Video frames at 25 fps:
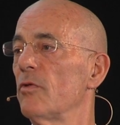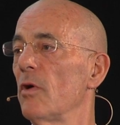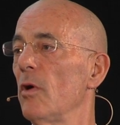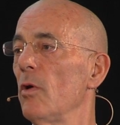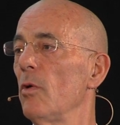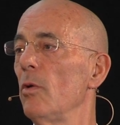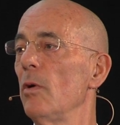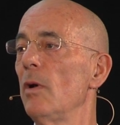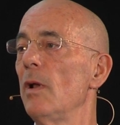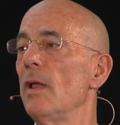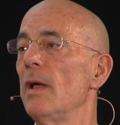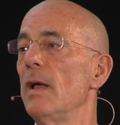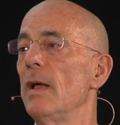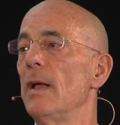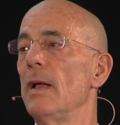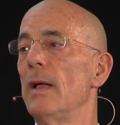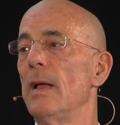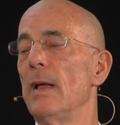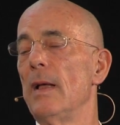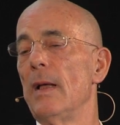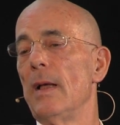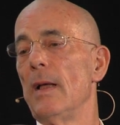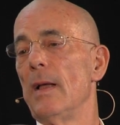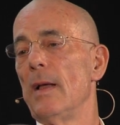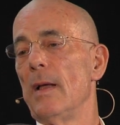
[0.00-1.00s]
role.
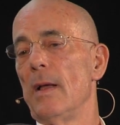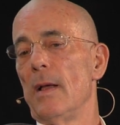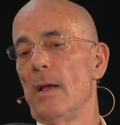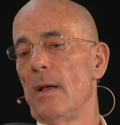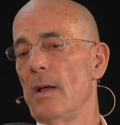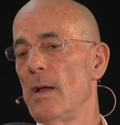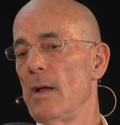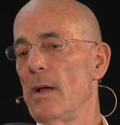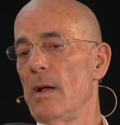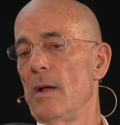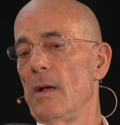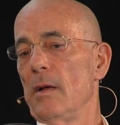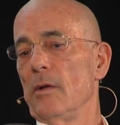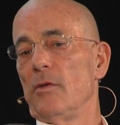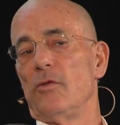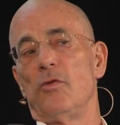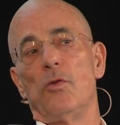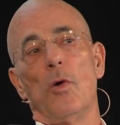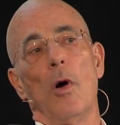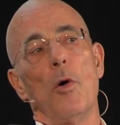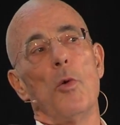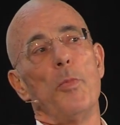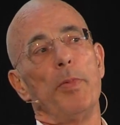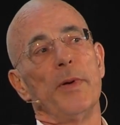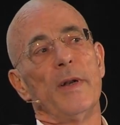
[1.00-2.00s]
To
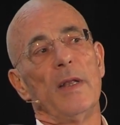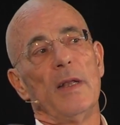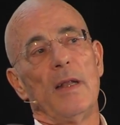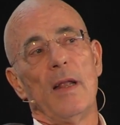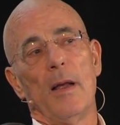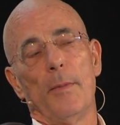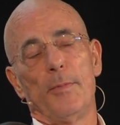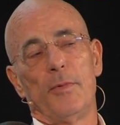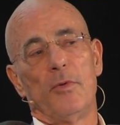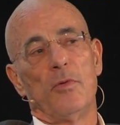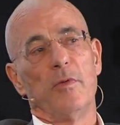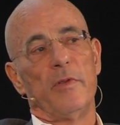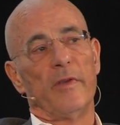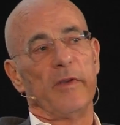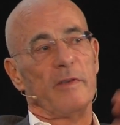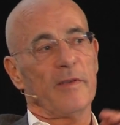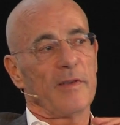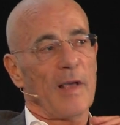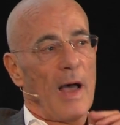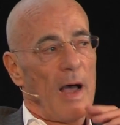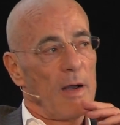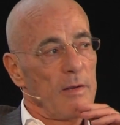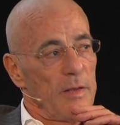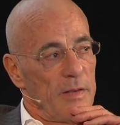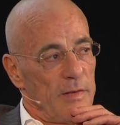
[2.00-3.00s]
open it up to the
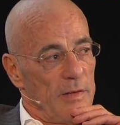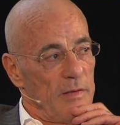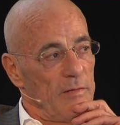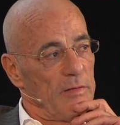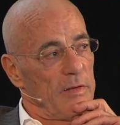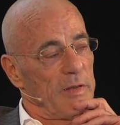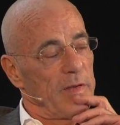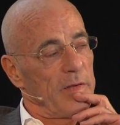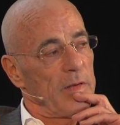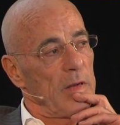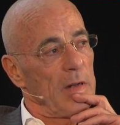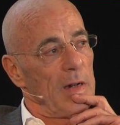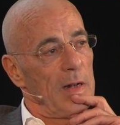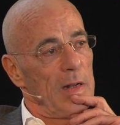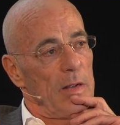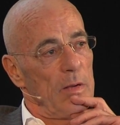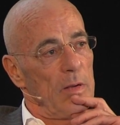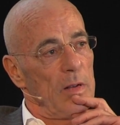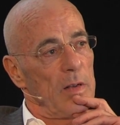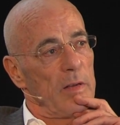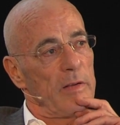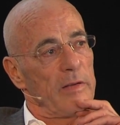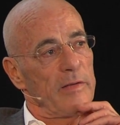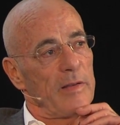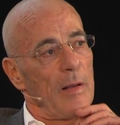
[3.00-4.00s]
south is certainly
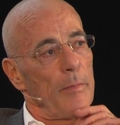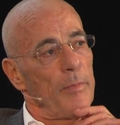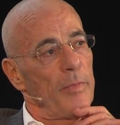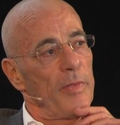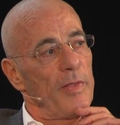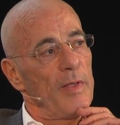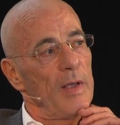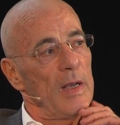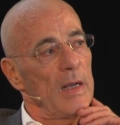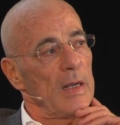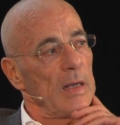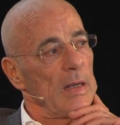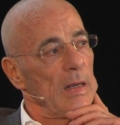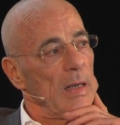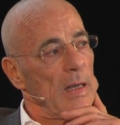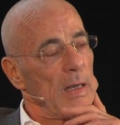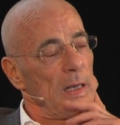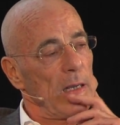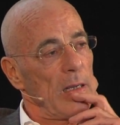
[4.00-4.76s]
something.